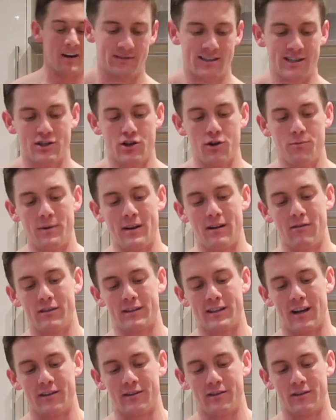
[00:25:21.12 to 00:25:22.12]
This could be a
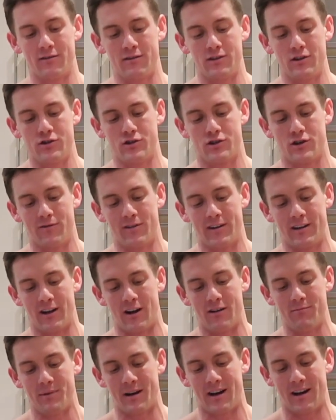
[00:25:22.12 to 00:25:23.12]
redundant YouTube
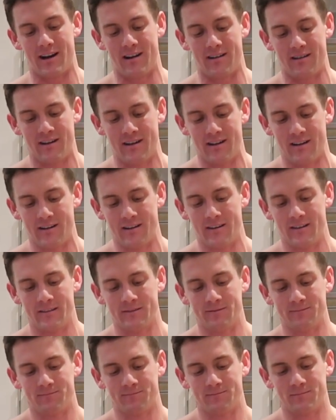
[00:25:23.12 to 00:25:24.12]
video, but
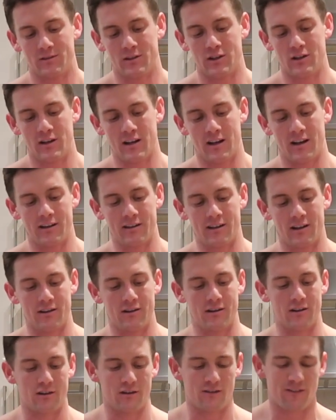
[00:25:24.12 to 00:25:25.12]
you learn,
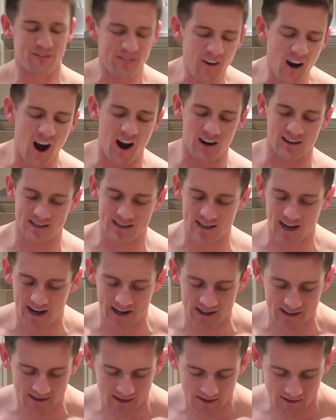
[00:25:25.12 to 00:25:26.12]
don't you? Fuck's
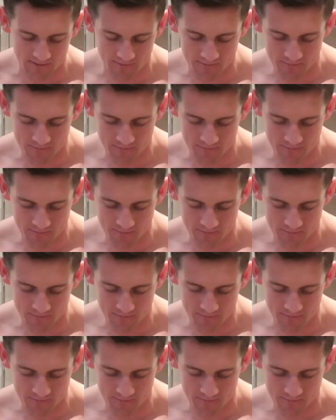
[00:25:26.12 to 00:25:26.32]
sake.